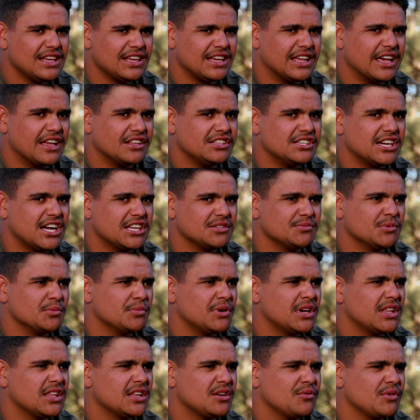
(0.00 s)
you know, charged my
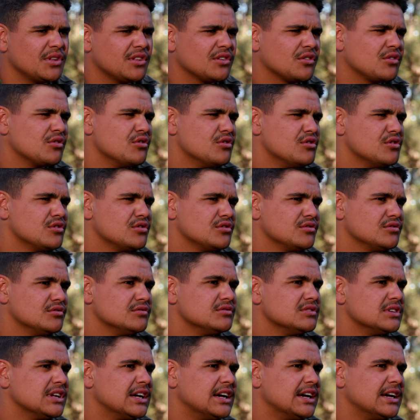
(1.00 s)
brother and he went to court
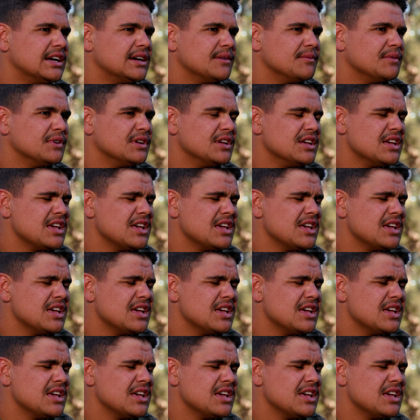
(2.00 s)
and um,